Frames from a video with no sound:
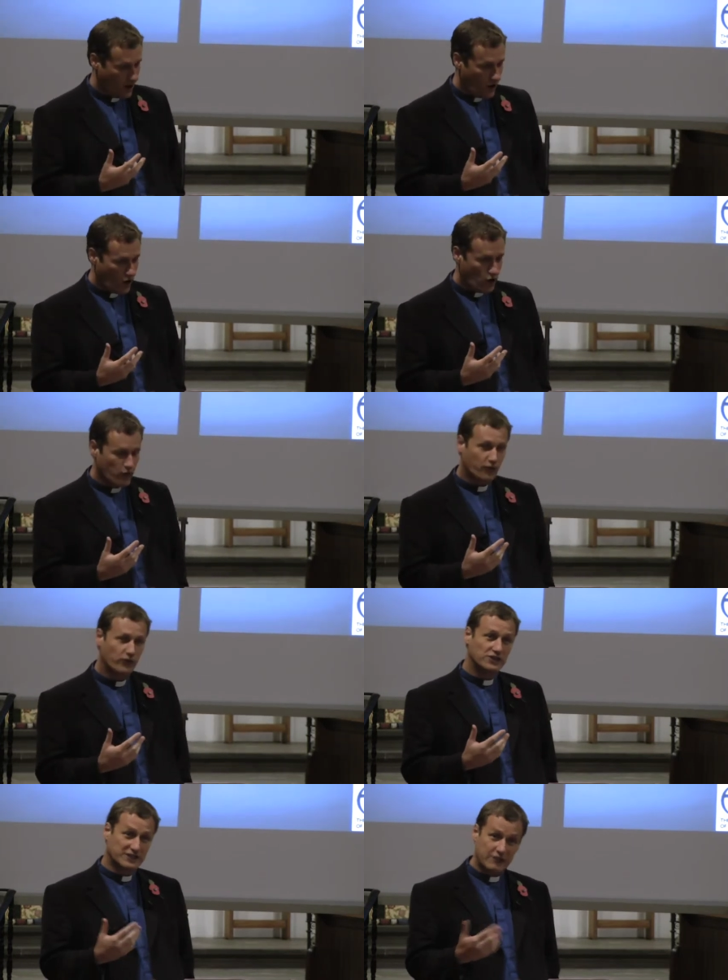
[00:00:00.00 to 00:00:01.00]

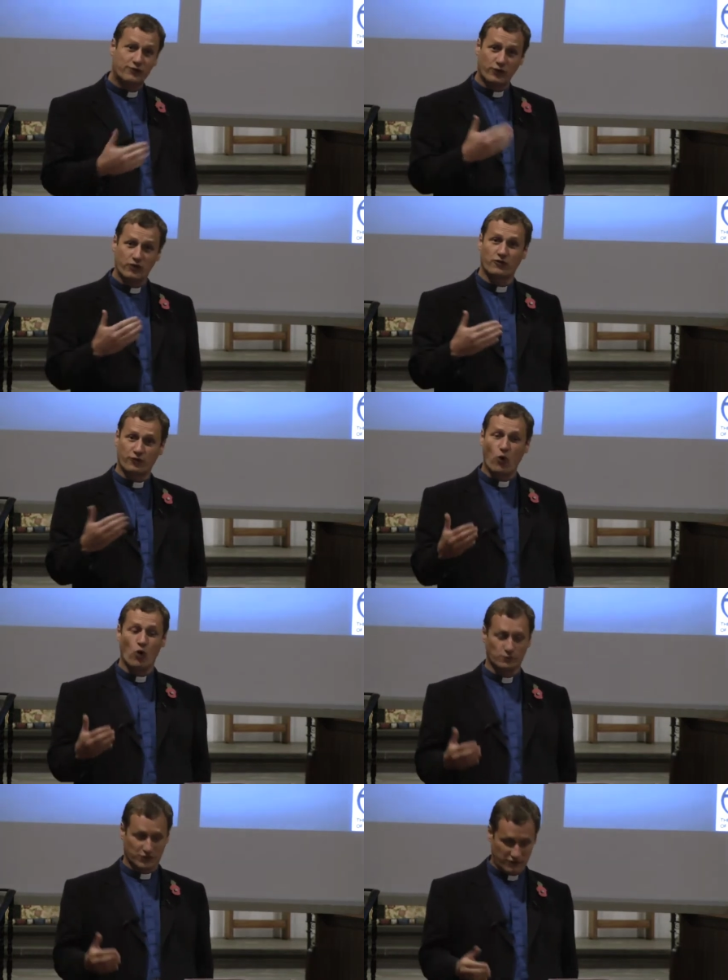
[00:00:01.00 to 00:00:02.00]
of different
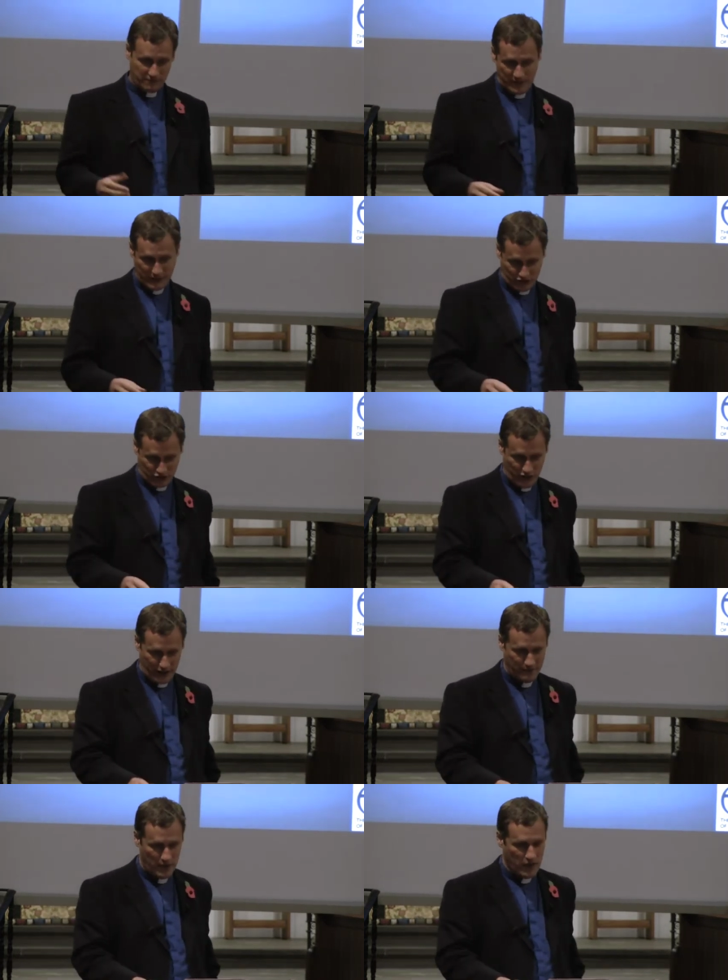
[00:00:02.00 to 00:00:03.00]
forms of
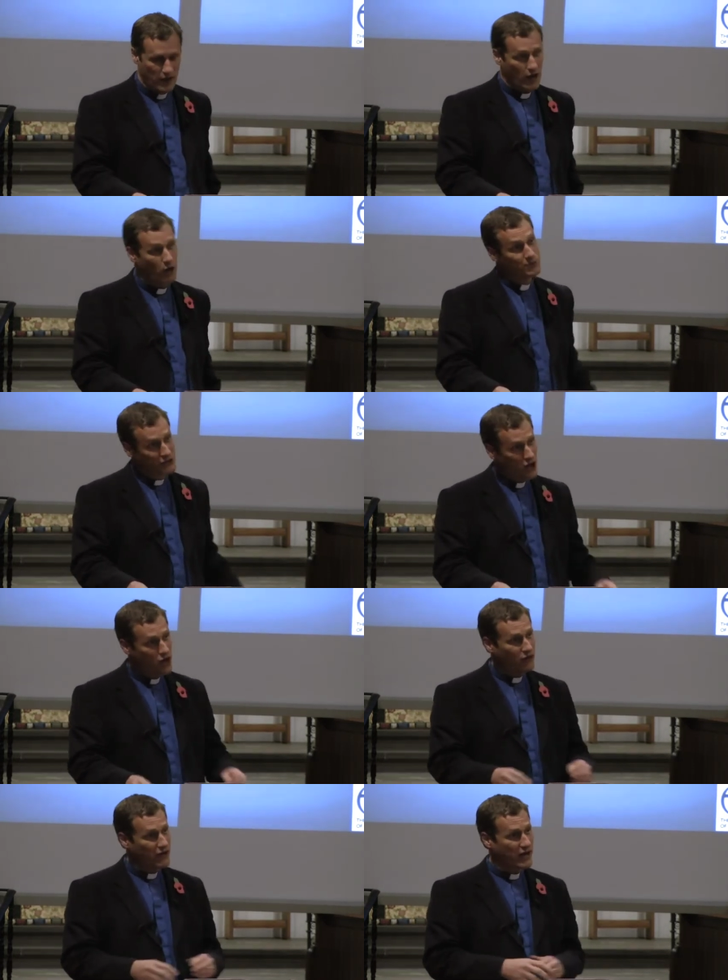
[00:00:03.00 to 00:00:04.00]
ministry
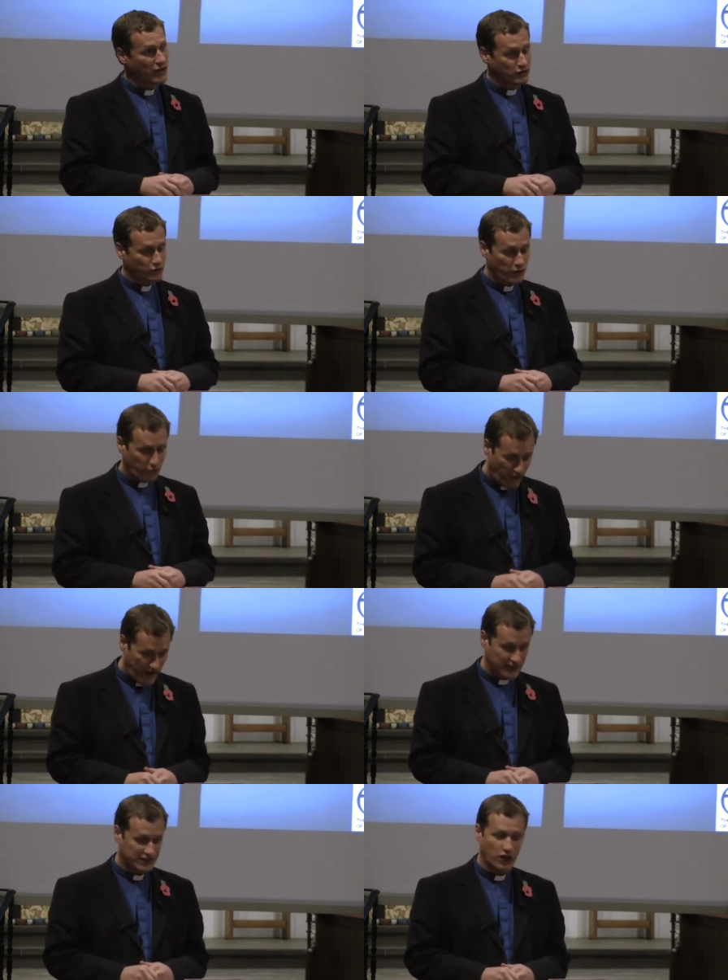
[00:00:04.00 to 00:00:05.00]
observing and
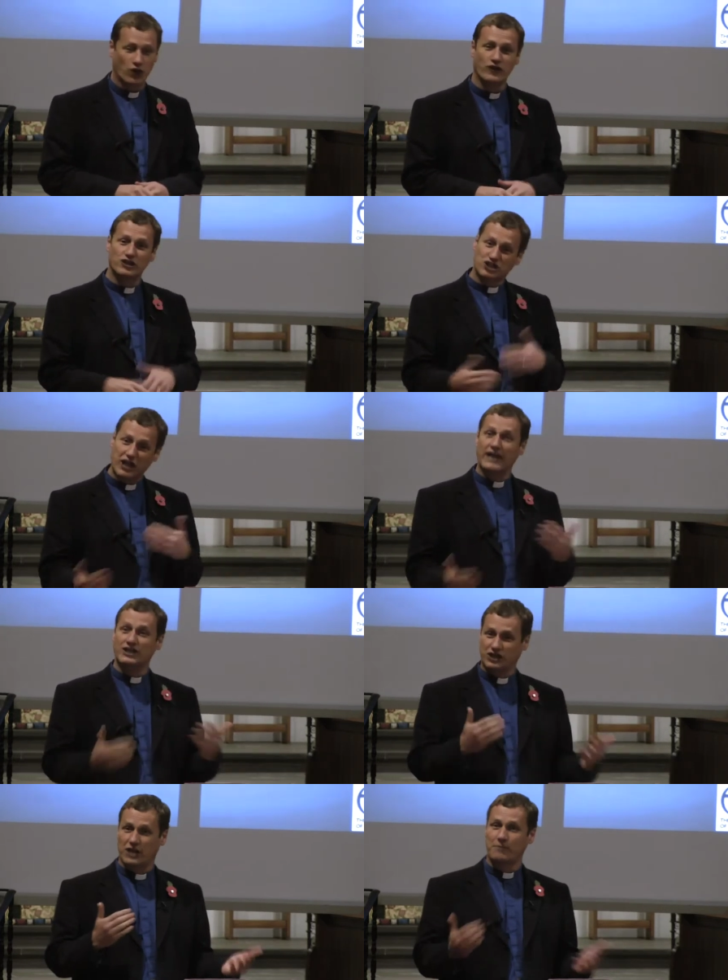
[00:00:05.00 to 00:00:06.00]
reflecting on the
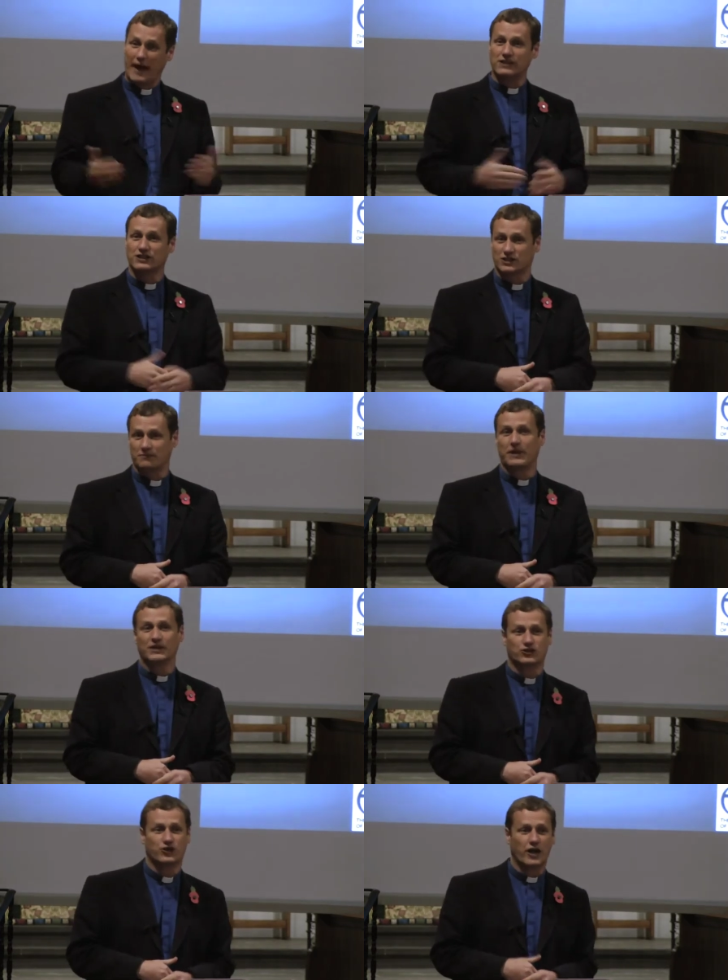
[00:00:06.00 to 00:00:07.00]
changing patterns of
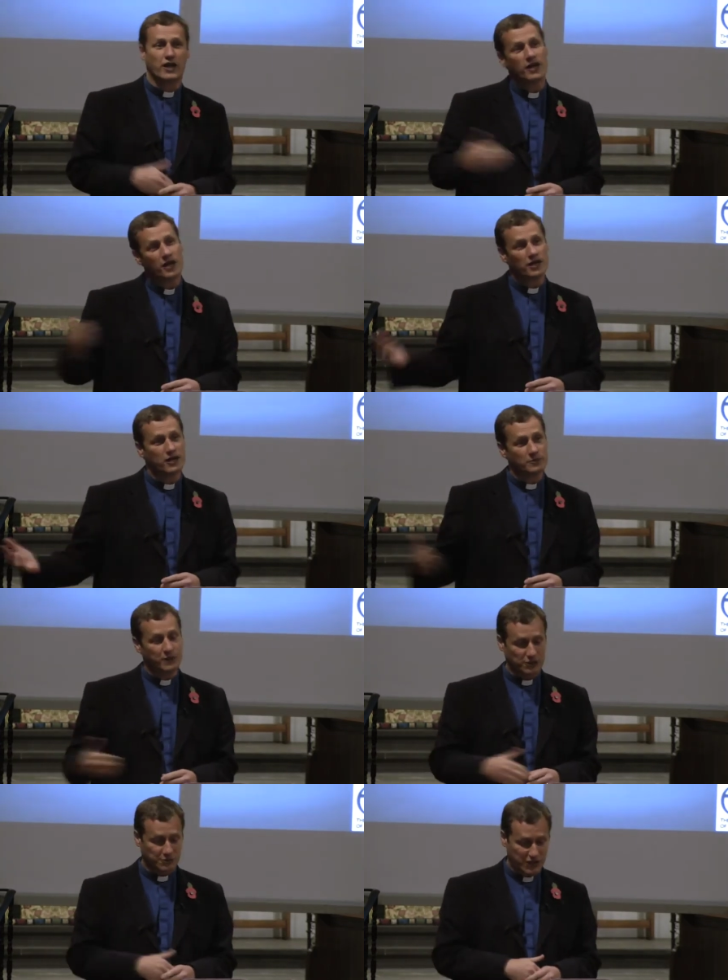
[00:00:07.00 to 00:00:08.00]
ministry that
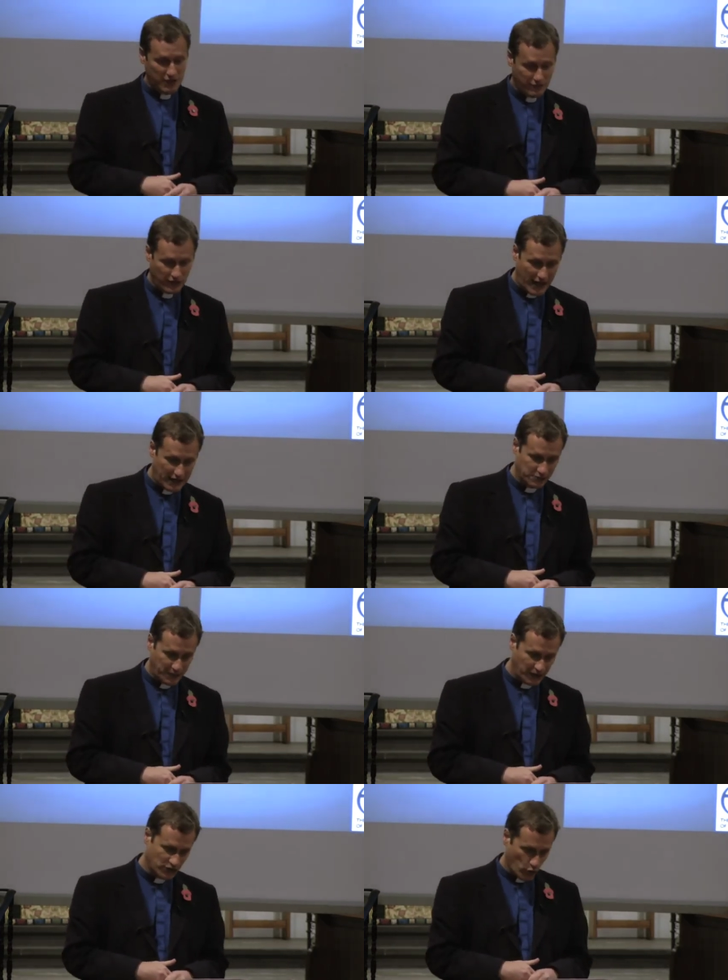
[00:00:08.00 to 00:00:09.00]
Bishop Stephen has
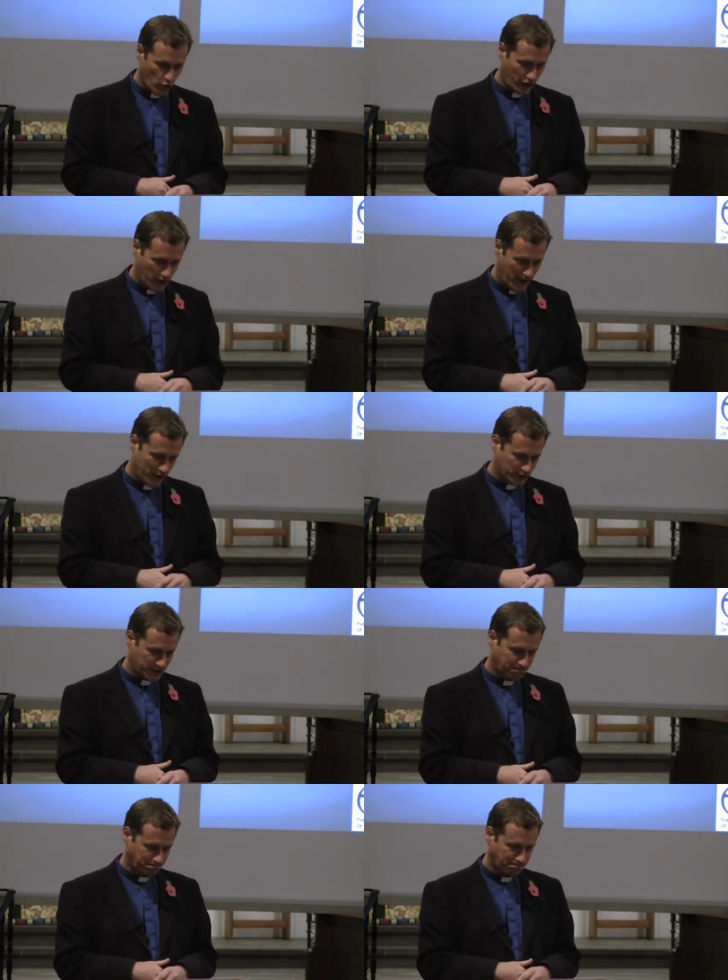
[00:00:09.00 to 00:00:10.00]
been talking about.